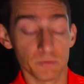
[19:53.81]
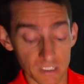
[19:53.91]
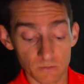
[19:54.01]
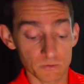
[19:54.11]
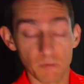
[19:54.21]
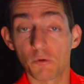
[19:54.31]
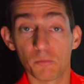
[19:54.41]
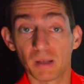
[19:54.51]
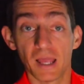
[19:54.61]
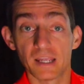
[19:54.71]
this was when we were
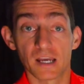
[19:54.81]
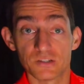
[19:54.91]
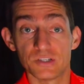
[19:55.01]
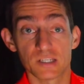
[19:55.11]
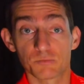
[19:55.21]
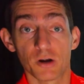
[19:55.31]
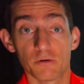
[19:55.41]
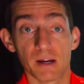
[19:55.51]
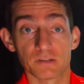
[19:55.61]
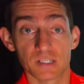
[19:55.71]
playing our GS Pro
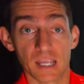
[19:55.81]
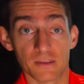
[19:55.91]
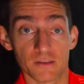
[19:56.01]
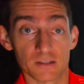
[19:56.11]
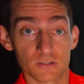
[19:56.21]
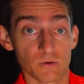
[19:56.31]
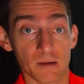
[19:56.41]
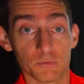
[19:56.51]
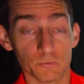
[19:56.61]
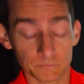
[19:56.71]
round together, the
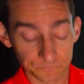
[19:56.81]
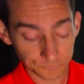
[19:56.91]
scramble.